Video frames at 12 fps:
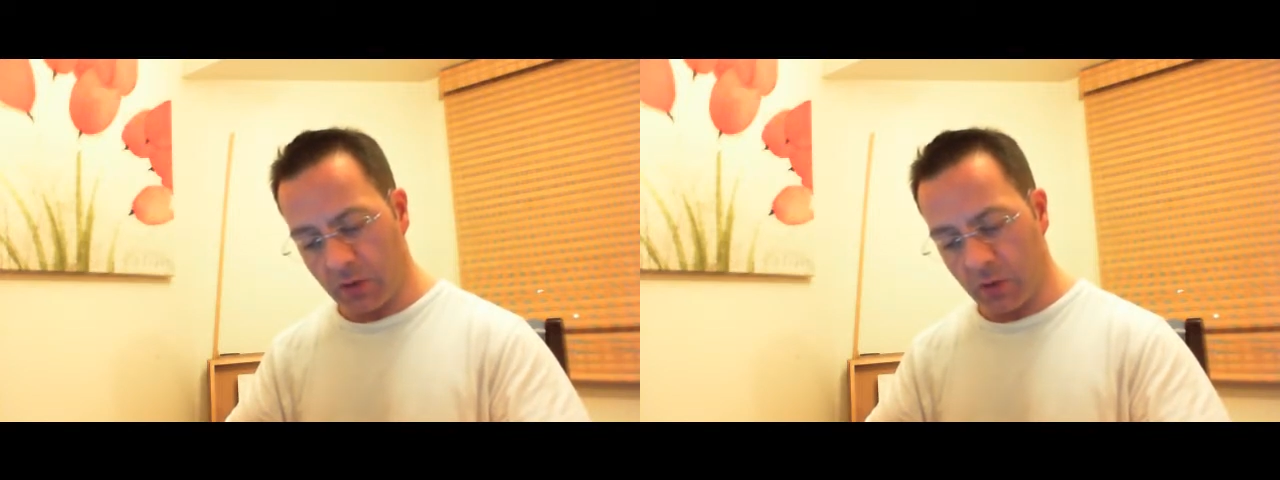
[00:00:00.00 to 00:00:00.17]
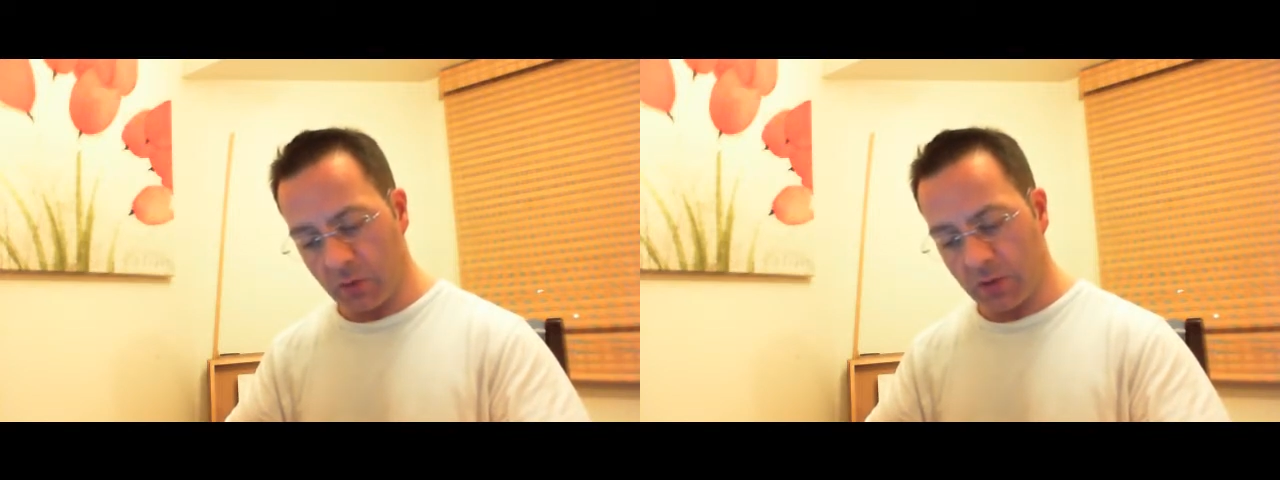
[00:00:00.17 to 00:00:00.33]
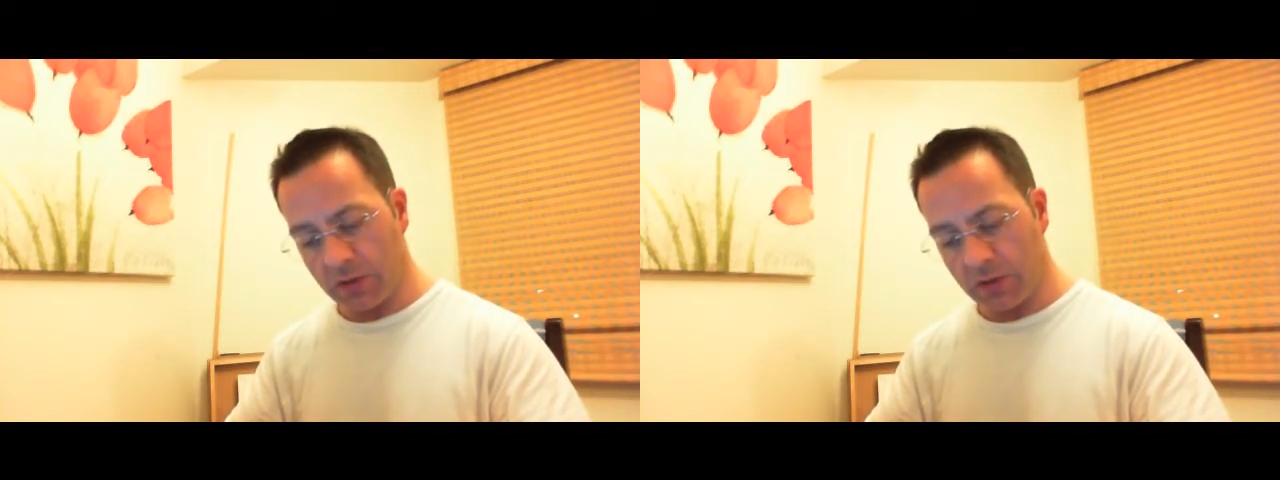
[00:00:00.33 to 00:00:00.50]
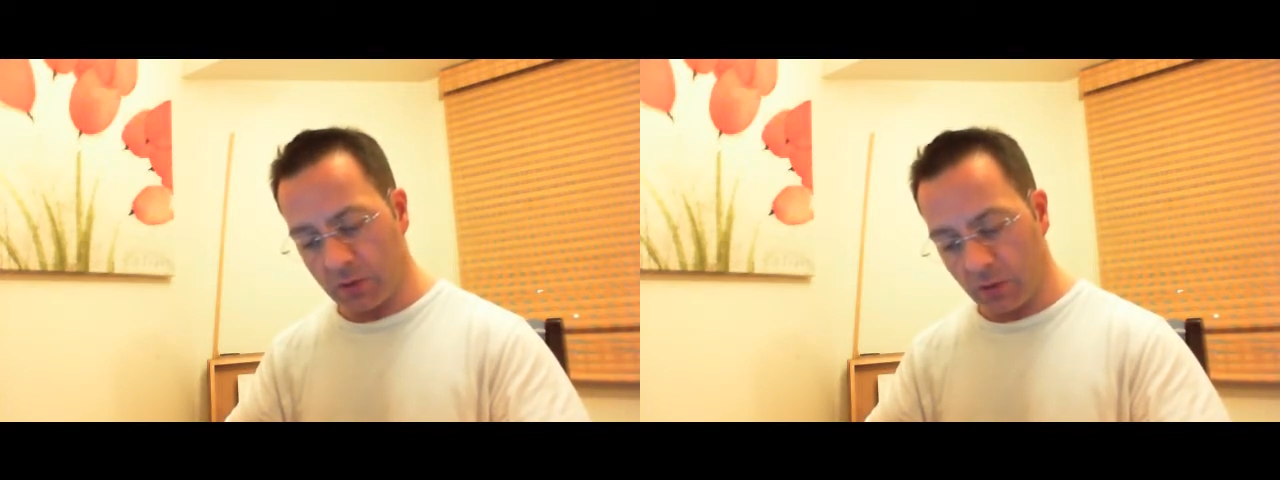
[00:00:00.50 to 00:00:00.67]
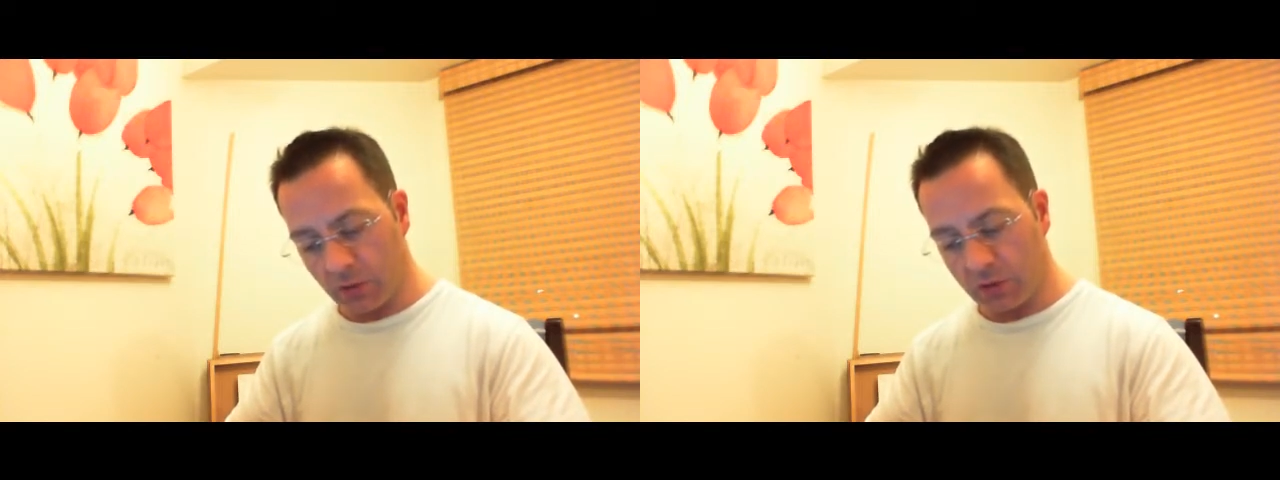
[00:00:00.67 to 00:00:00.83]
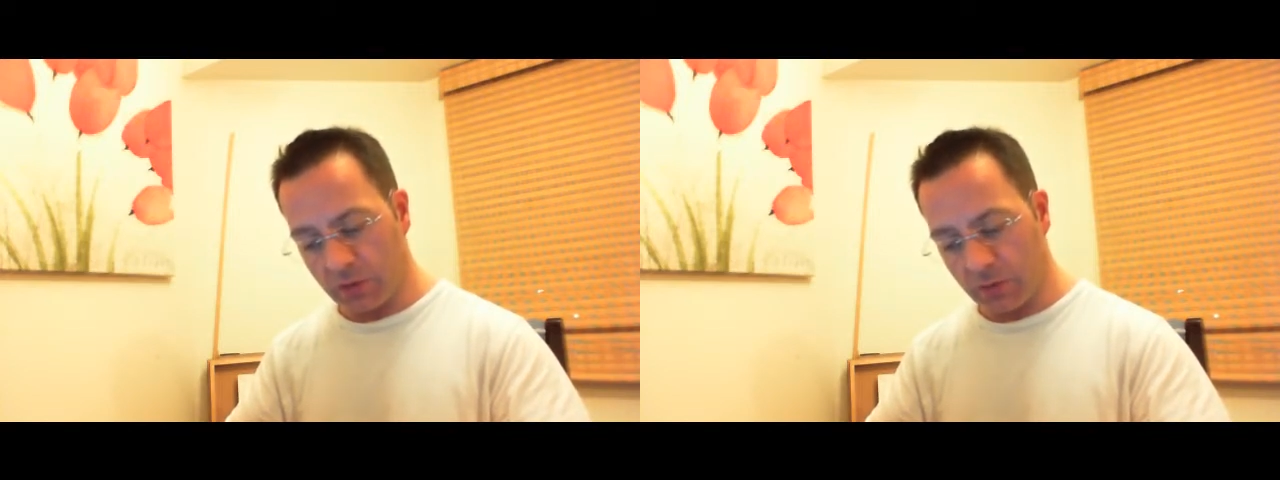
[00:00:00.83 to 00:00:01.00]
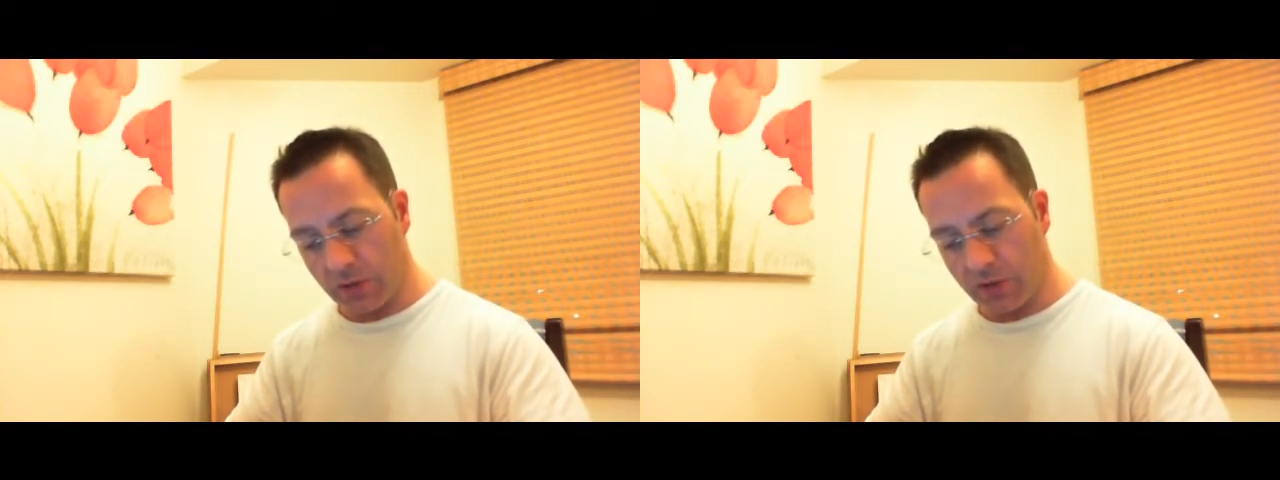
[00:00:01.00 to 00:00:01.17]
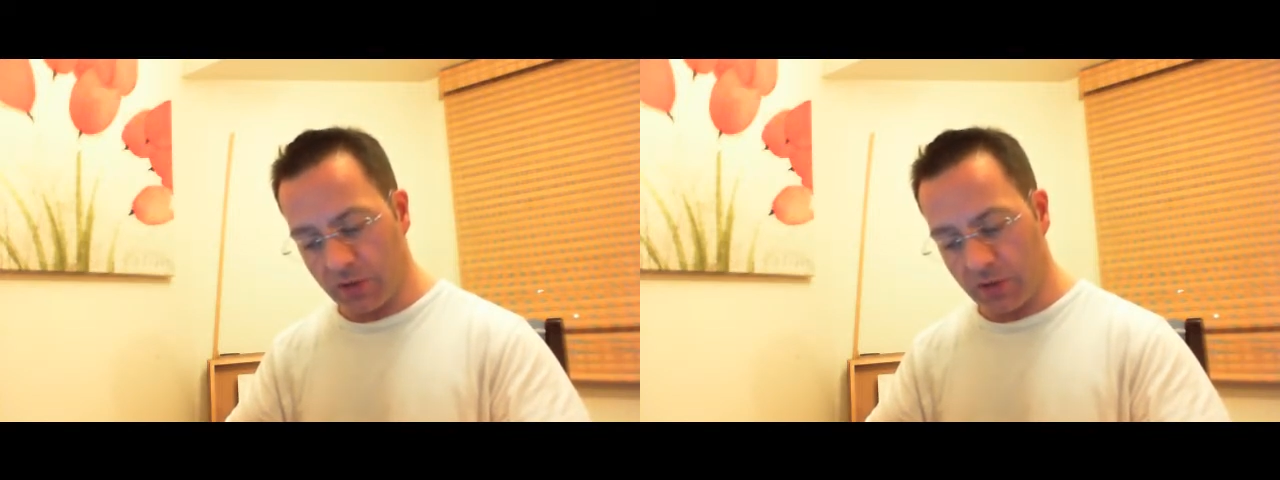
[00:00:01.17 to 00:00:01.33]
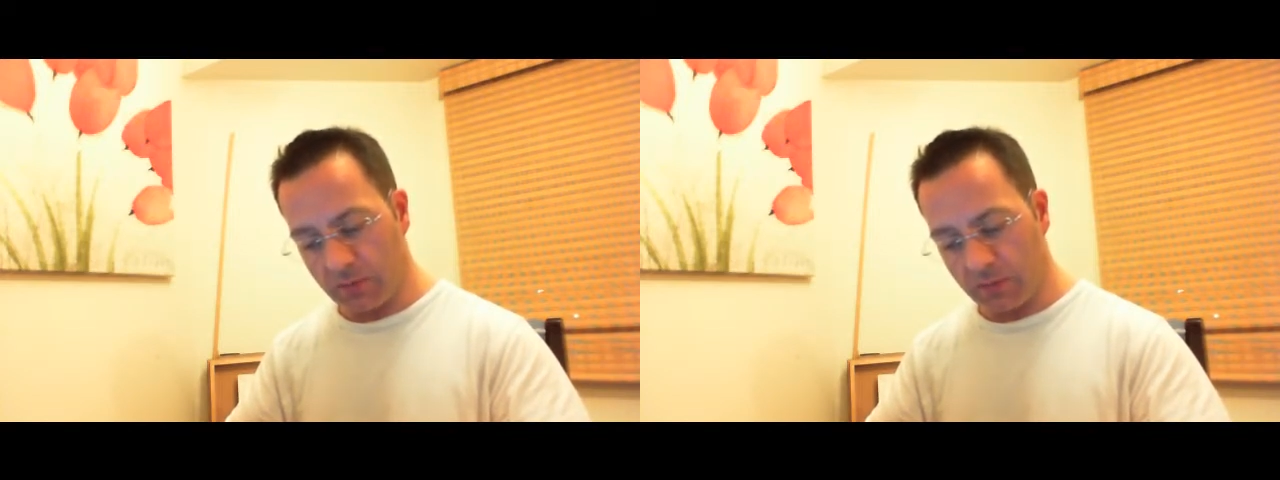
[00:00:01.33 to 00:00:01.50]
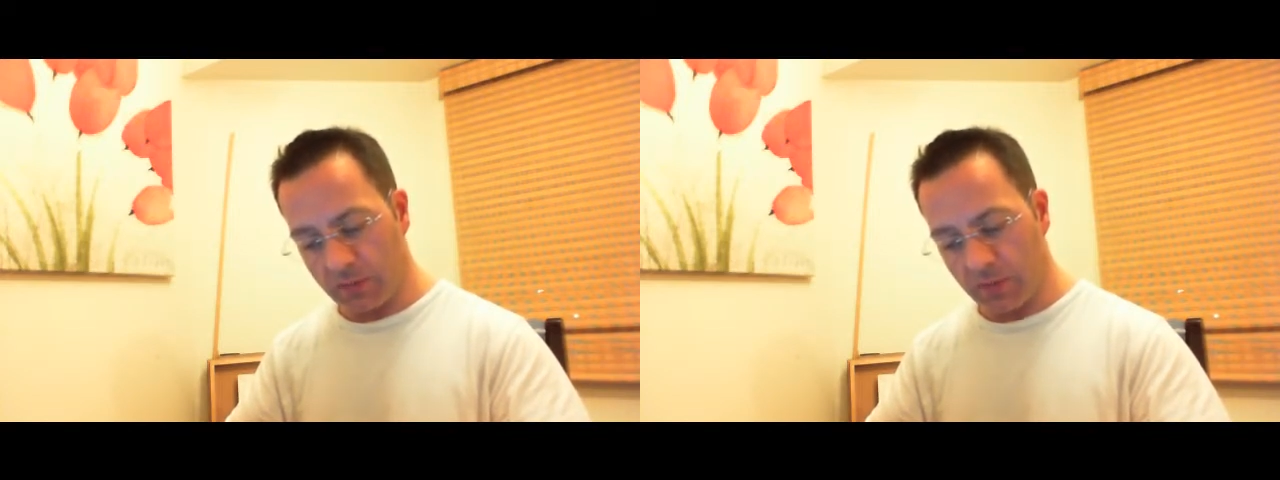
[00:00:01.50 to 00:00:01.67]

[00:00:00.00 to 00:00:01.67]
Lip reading: who is still loyal to the regime,